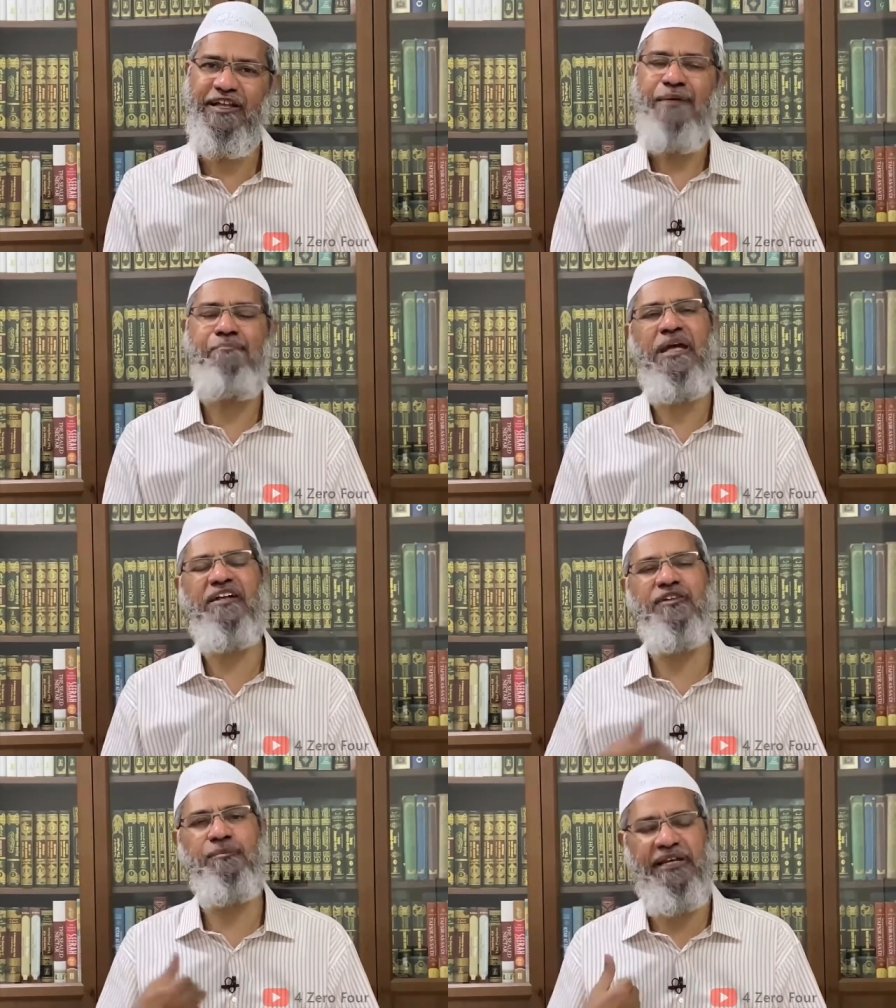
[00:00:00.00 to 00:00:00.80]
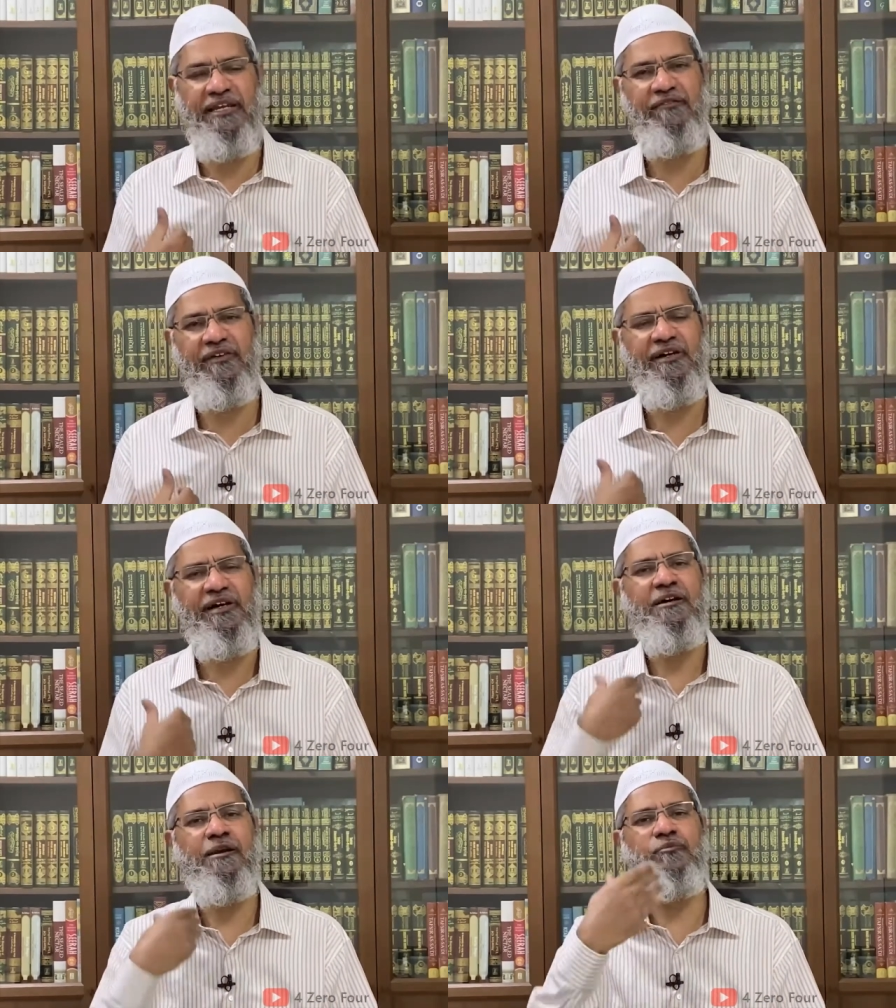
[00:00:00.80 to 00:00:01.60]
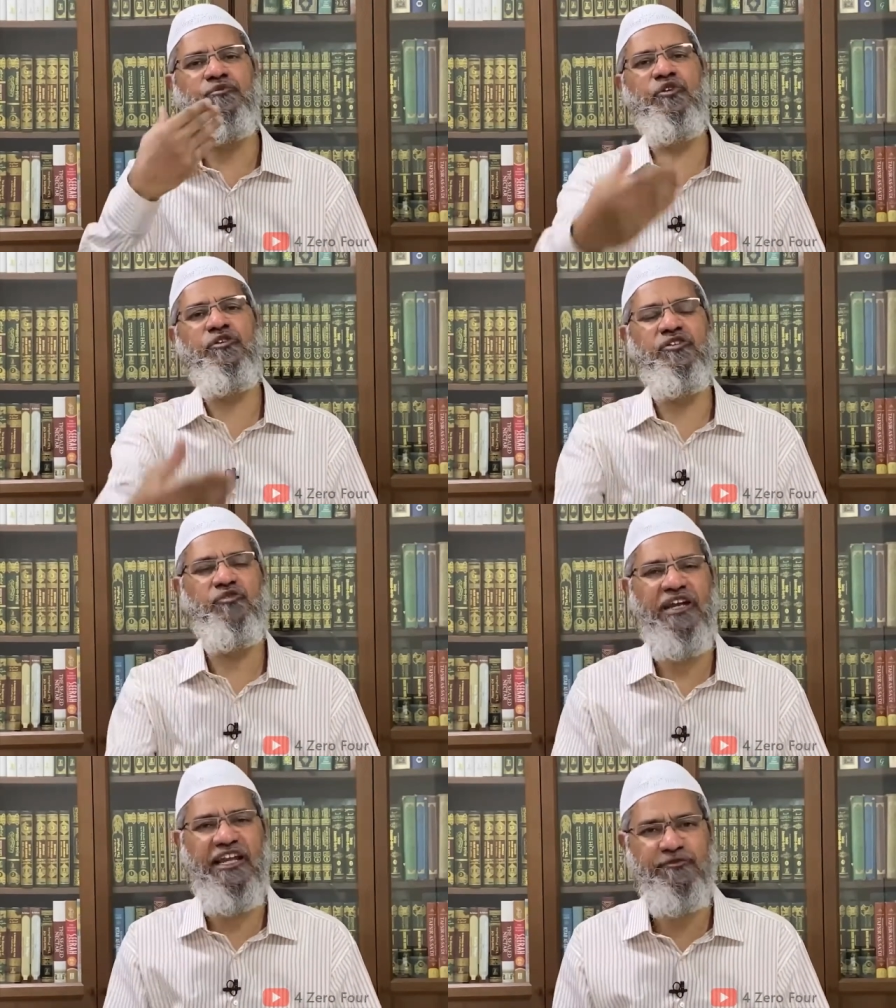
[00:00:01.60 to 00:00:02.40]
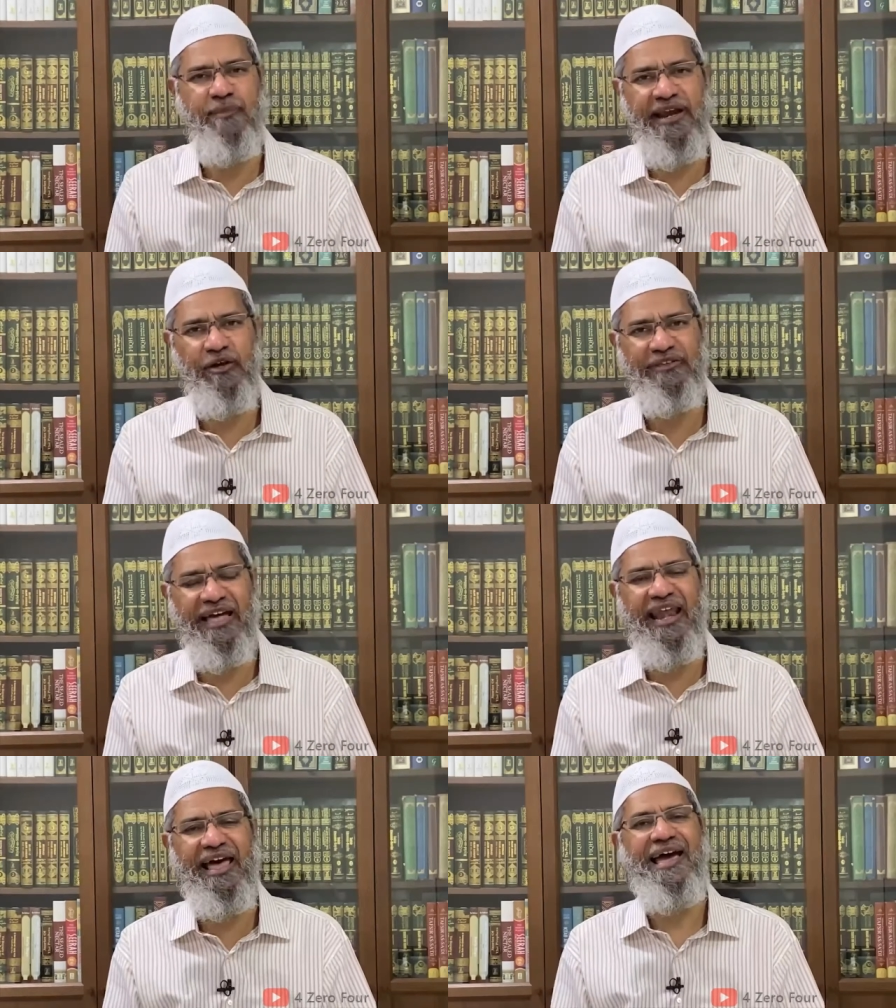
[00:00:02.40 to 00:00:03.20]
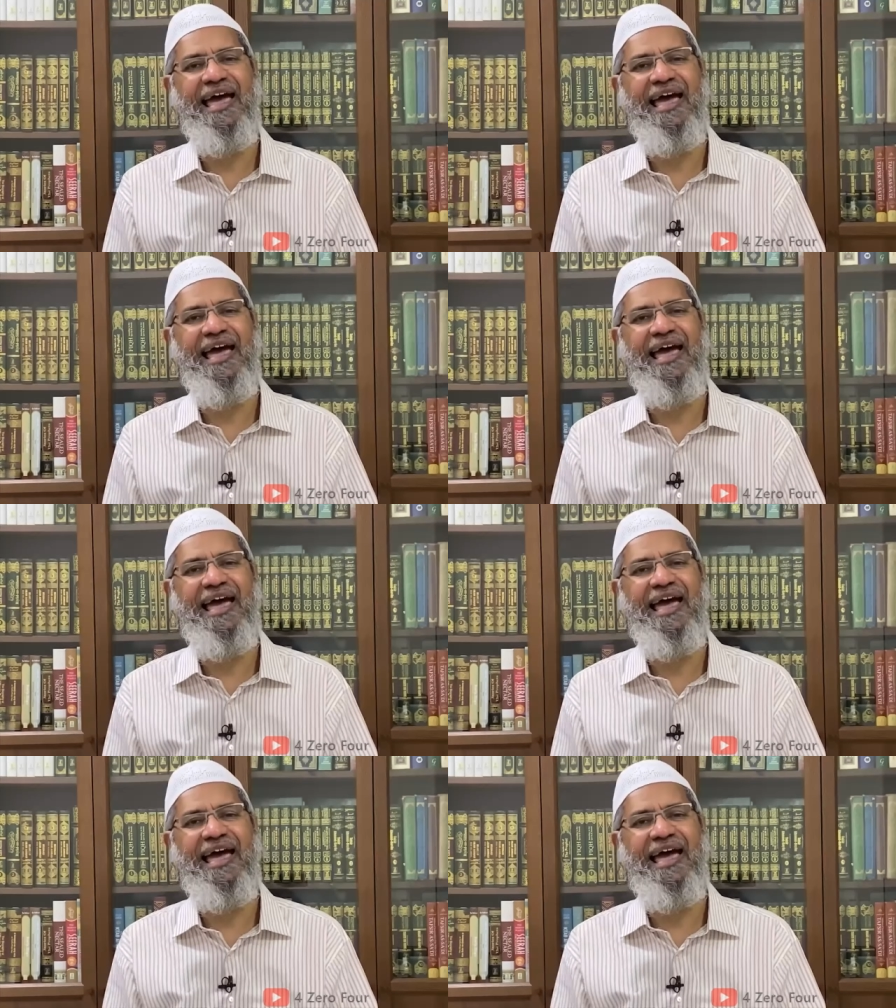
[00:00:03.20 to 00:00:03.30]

makes a believer come closer to Allah subhanahu wa ta'ala